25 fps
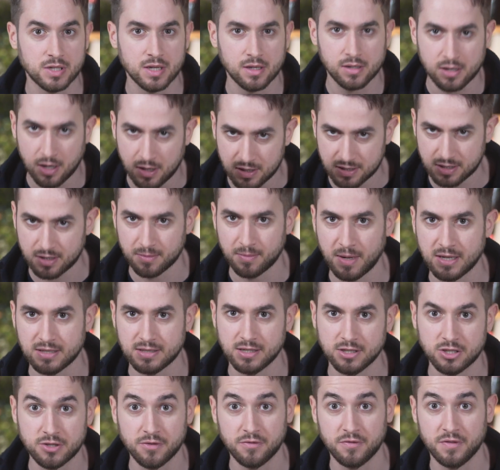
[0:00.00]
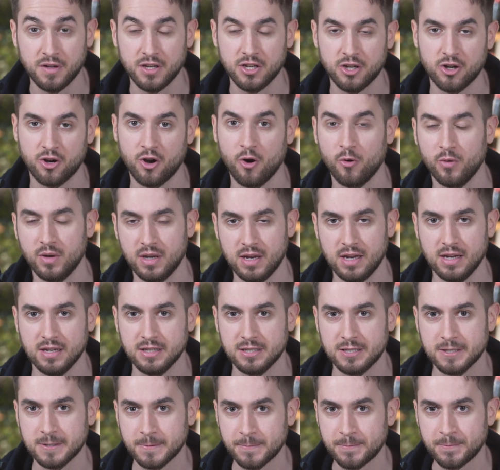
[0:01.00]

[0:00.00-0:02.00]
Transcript: customize it to fit your own needs.